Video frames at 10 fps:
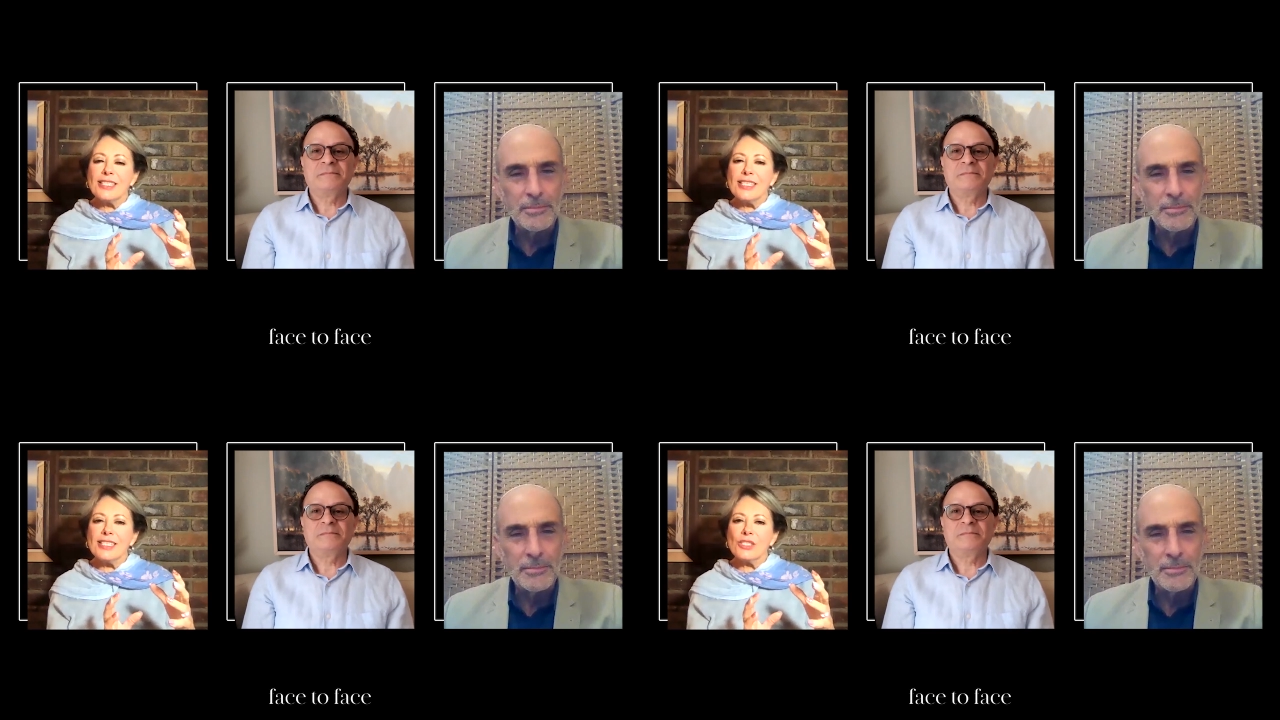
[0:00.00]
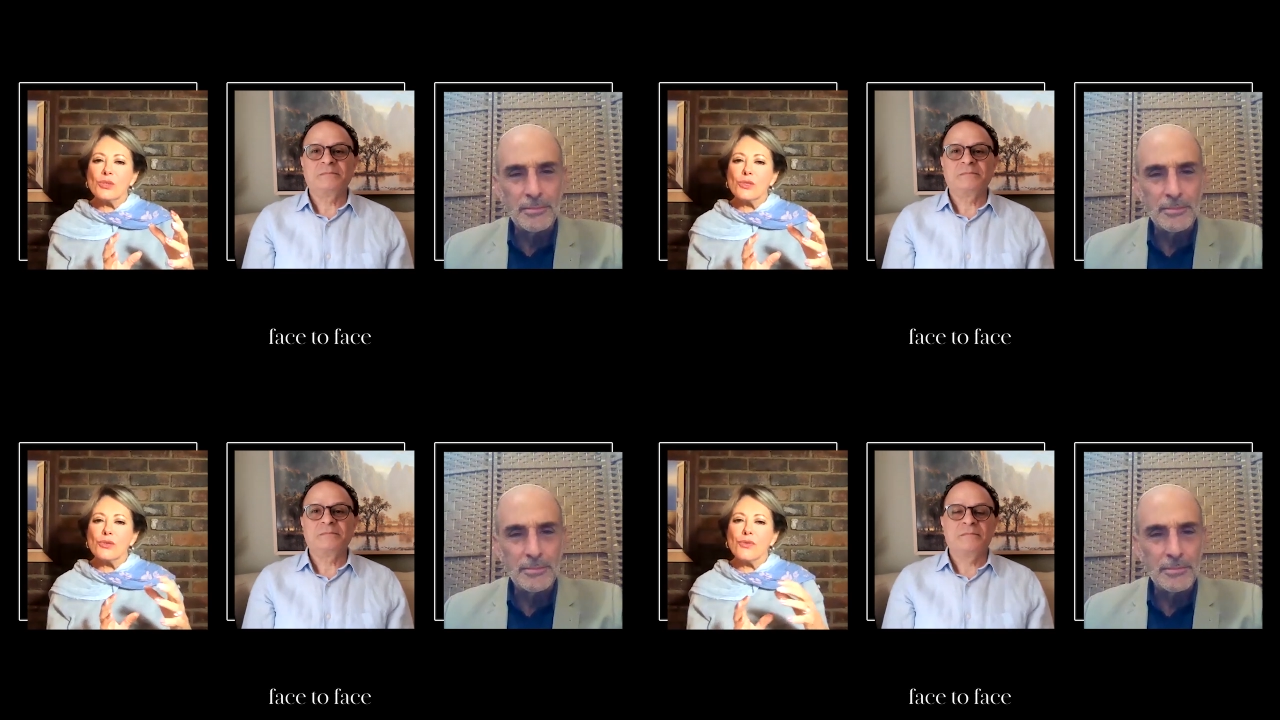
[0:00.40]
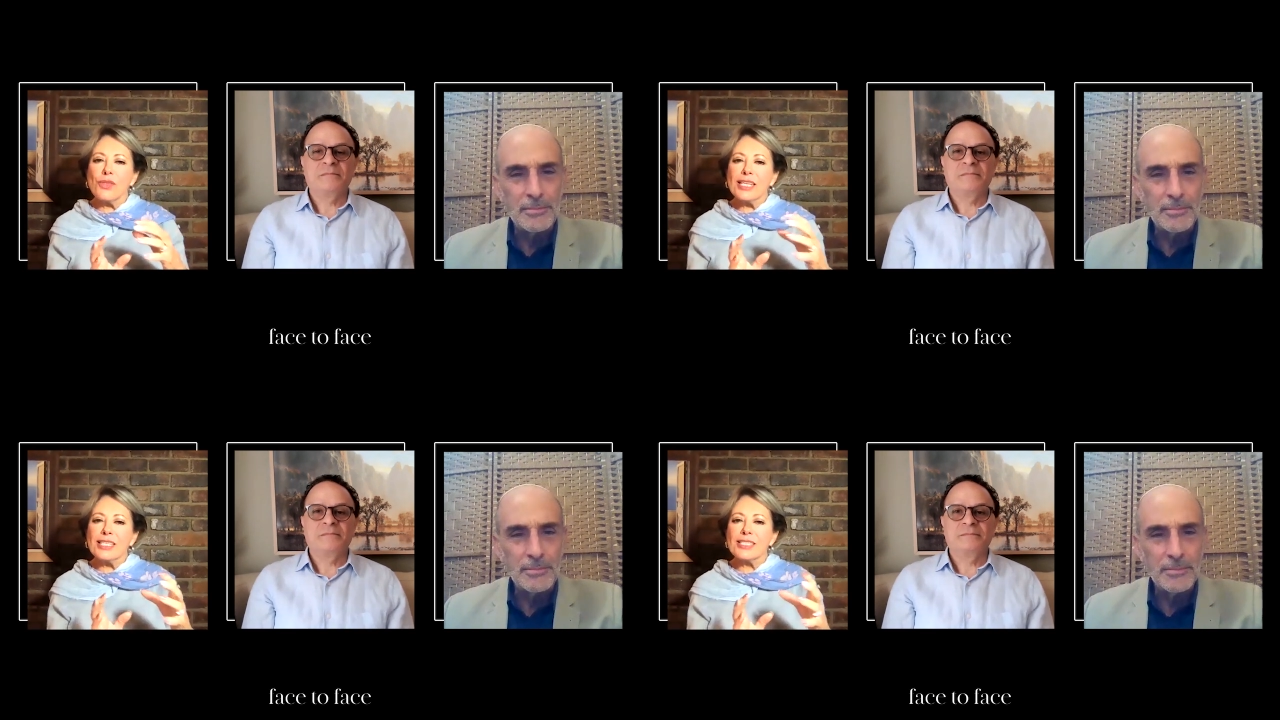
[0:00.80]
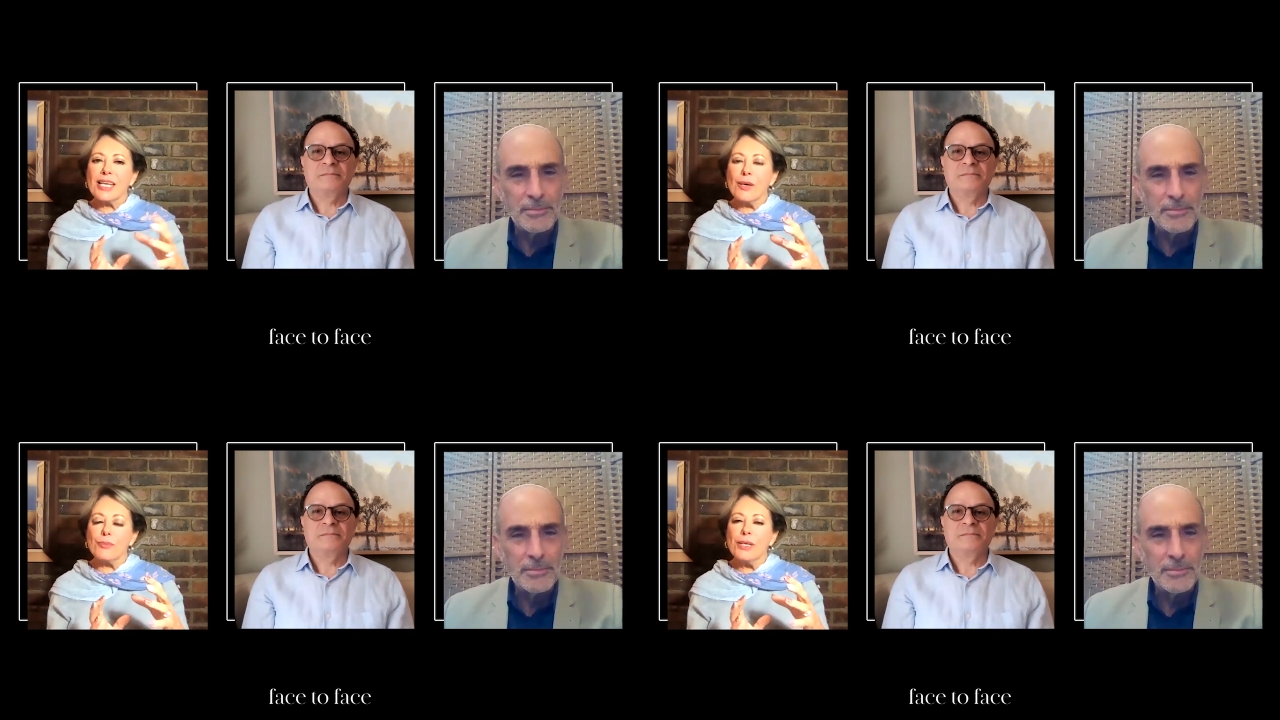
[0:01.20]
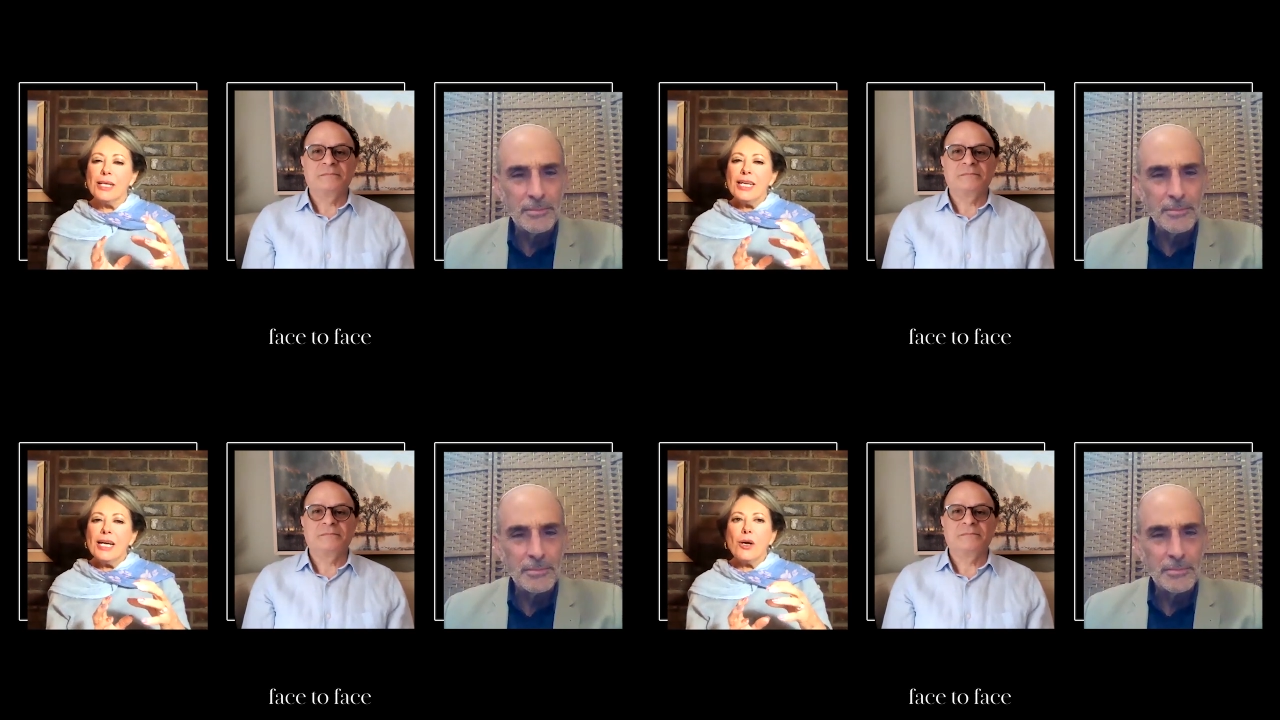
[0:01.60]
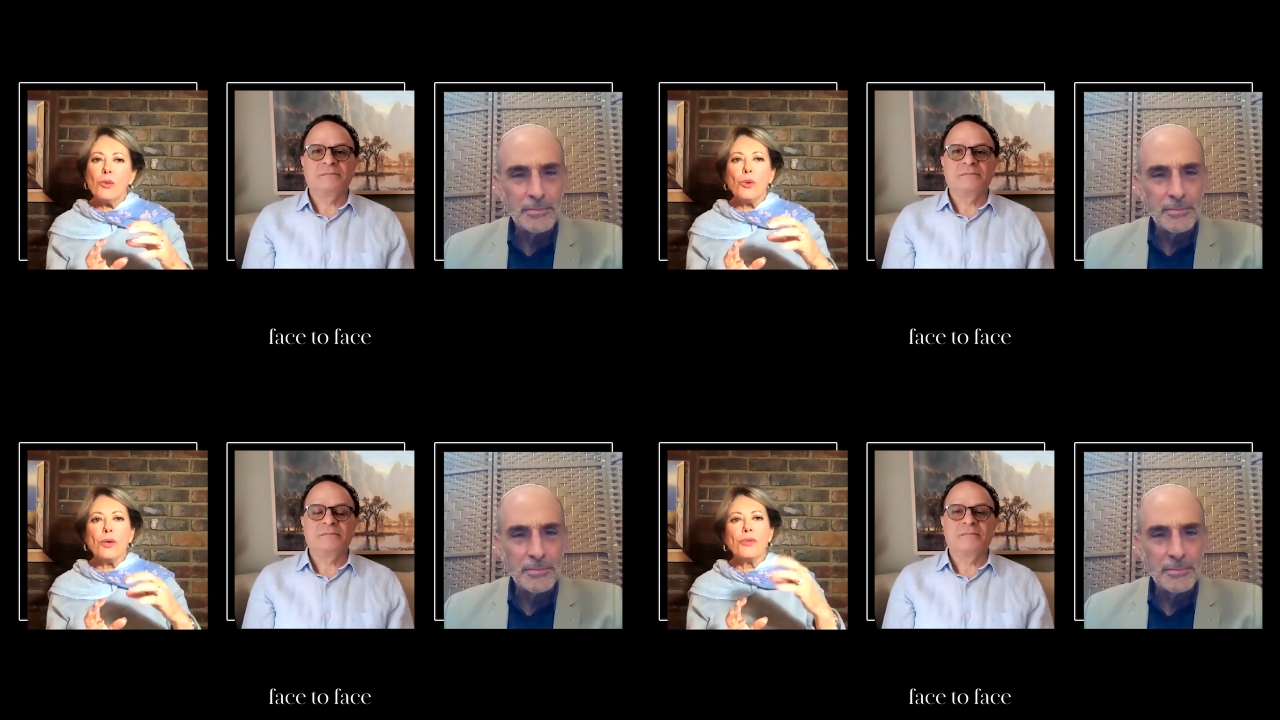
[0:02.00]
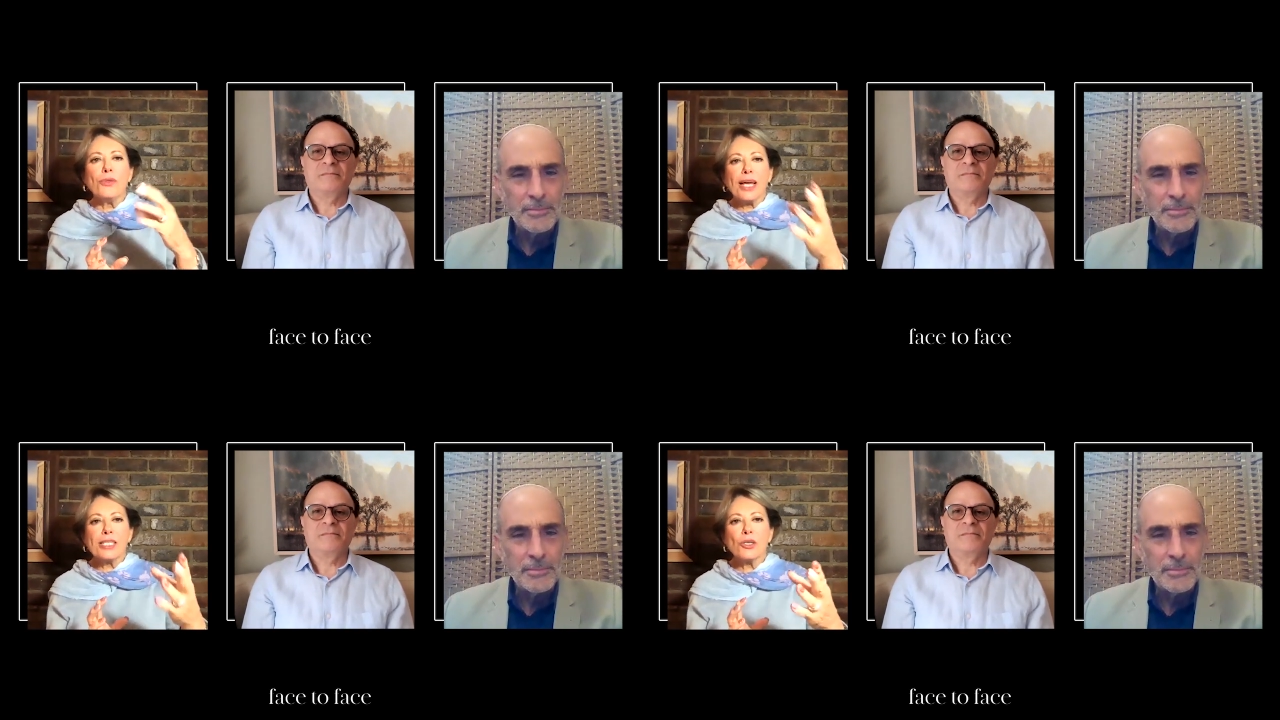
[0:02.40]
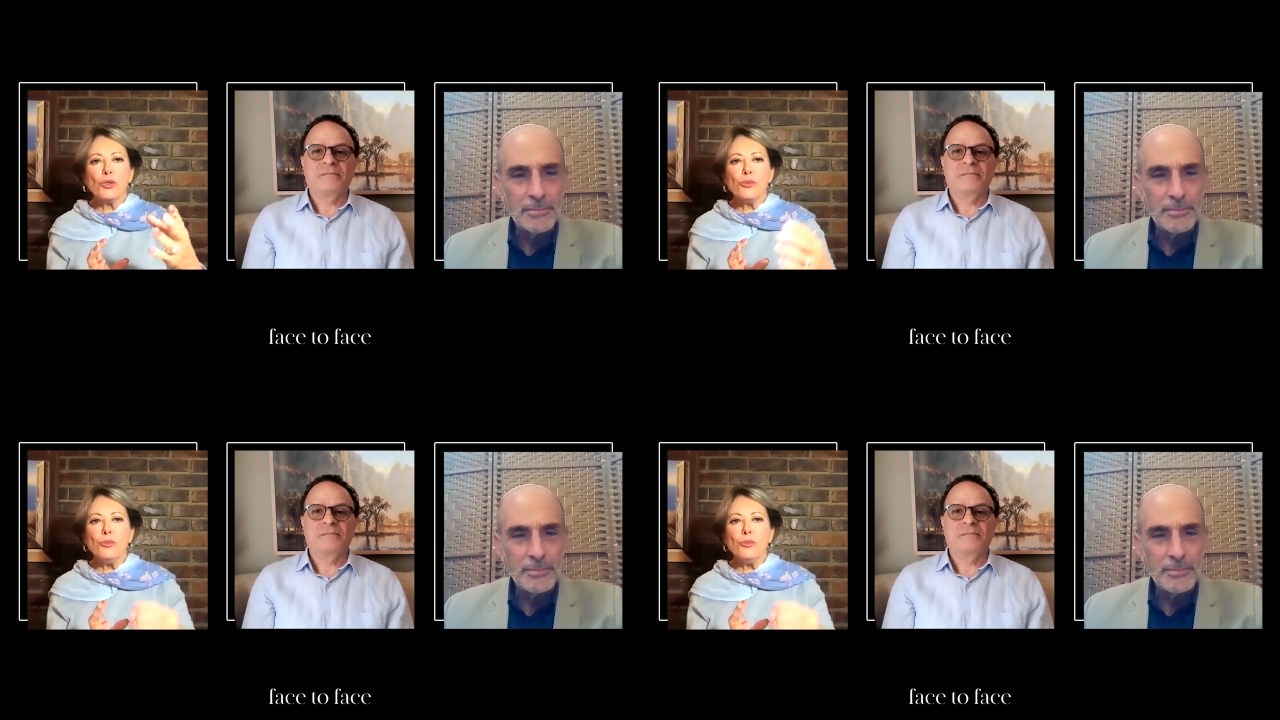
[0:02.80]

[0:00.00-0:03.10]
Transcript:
Speaker 1: these sort of things up with that whole